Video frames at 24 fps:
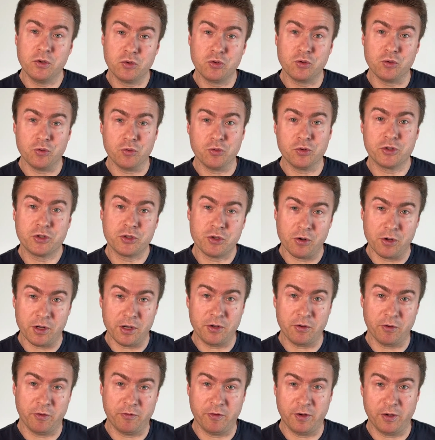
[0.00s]
two solid
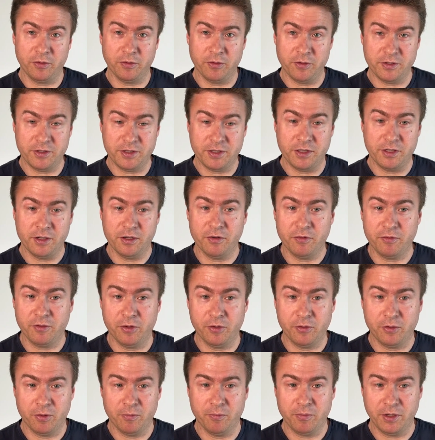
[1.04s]
co-founders here for the
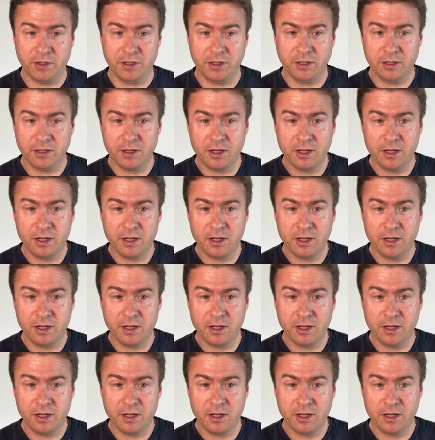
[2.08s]
company.